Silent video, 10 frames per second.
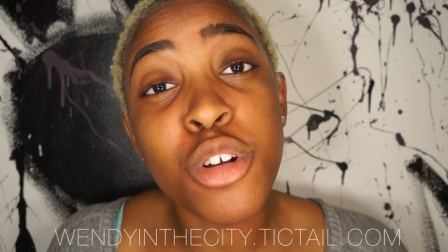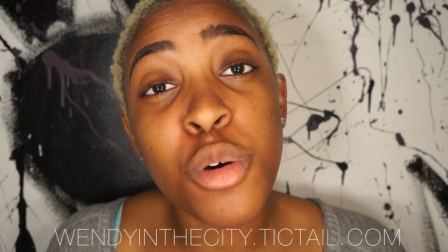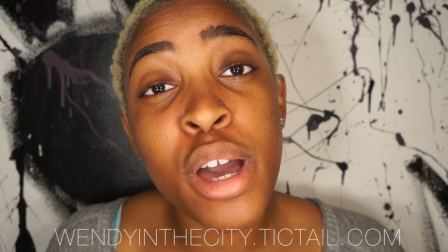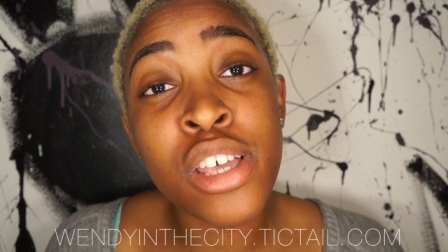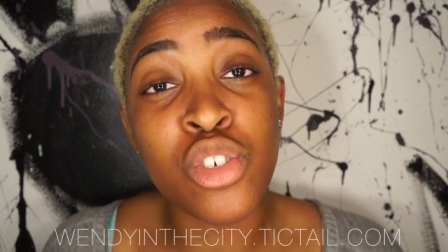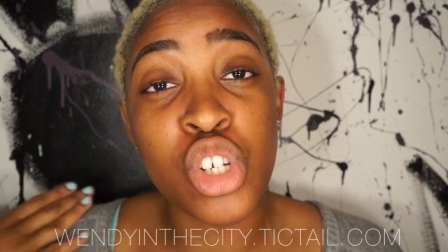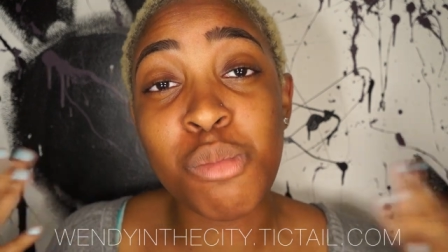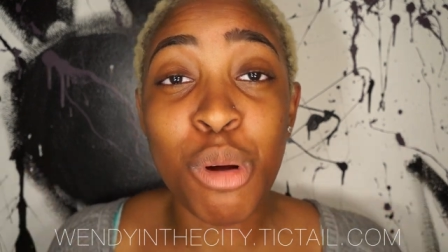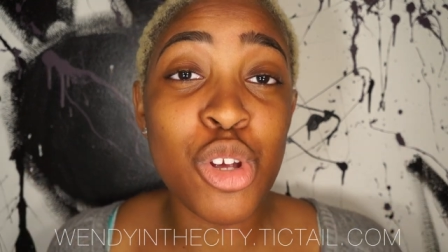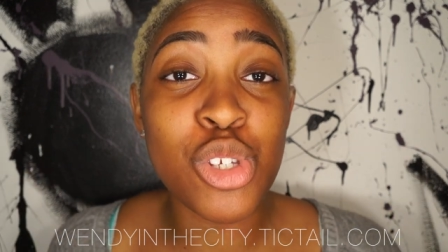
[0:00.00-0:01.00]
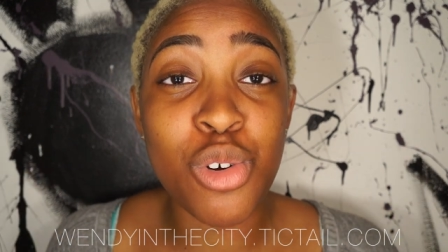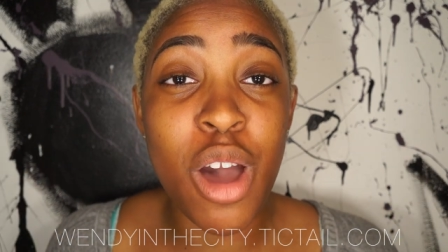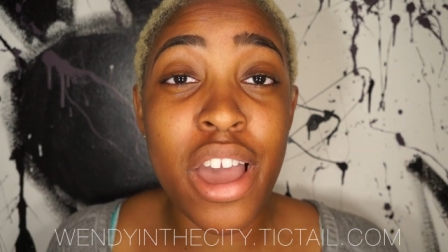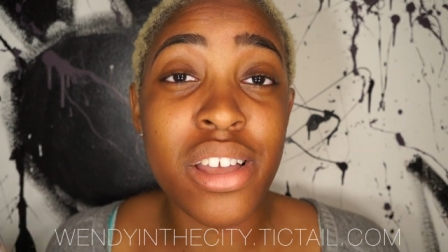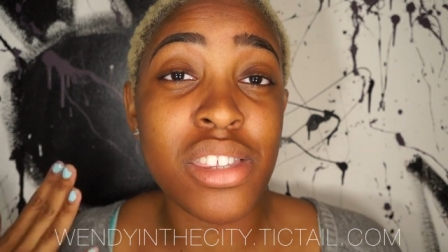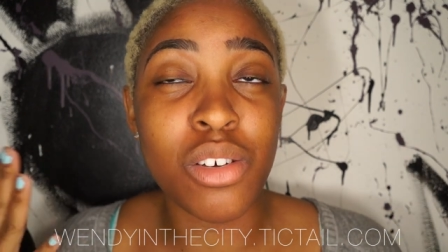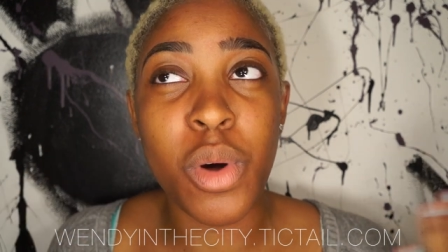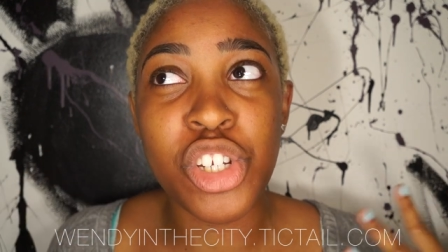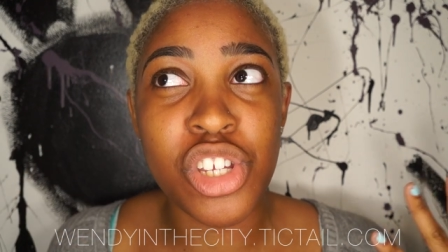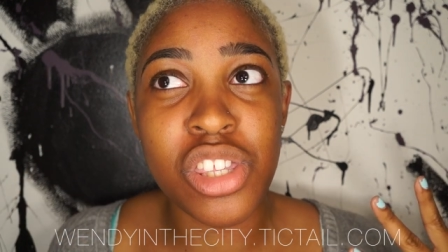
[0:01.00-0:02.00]
requests, or just personal
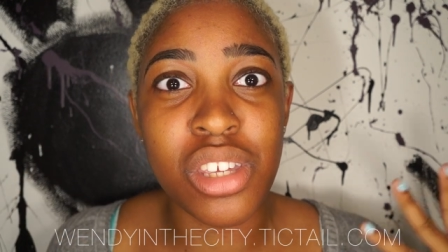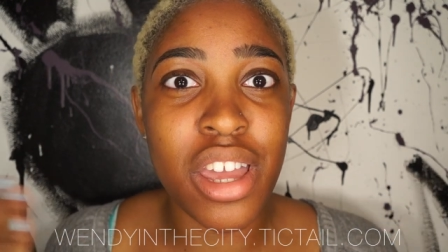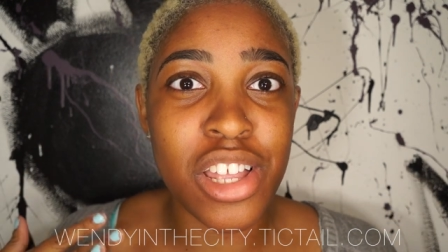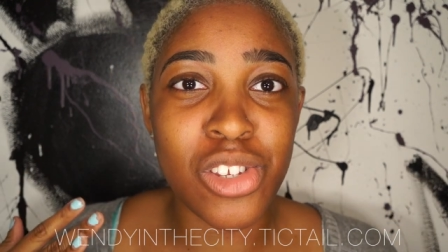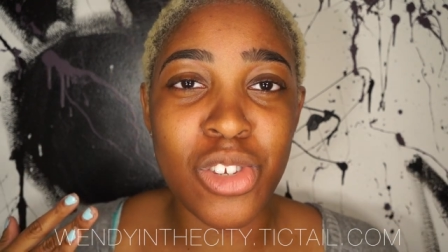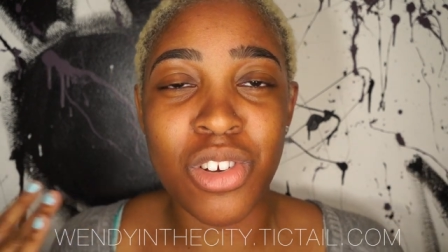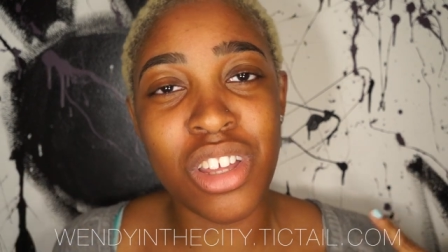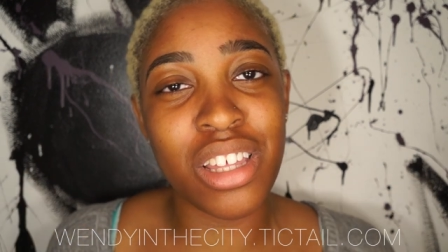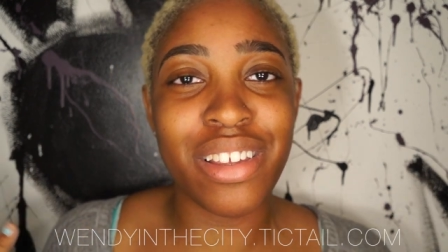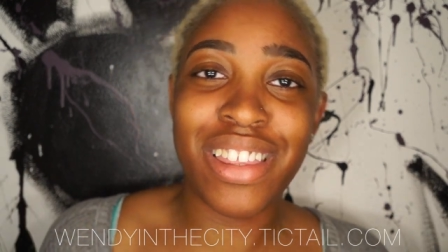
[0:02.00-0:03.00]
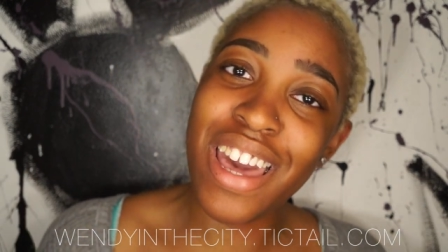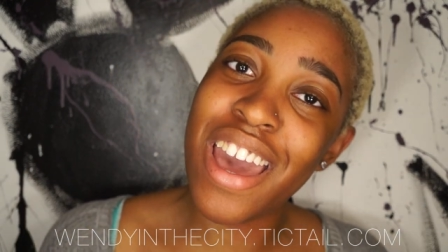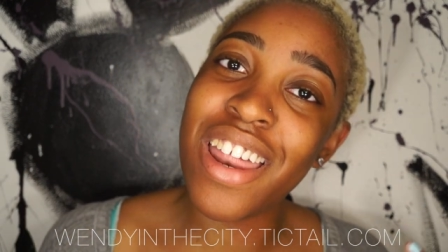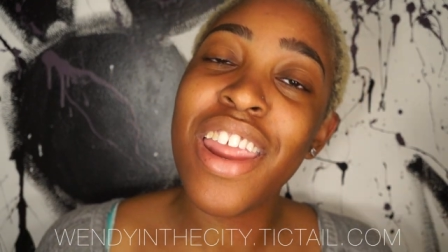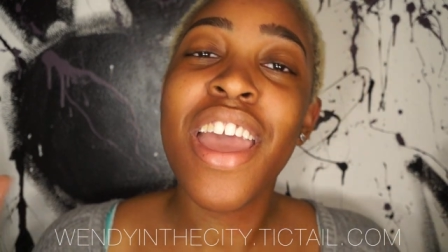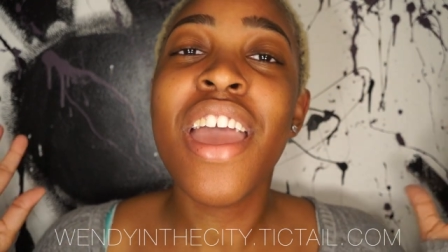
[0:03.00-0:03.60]
questions and answers or anything like that,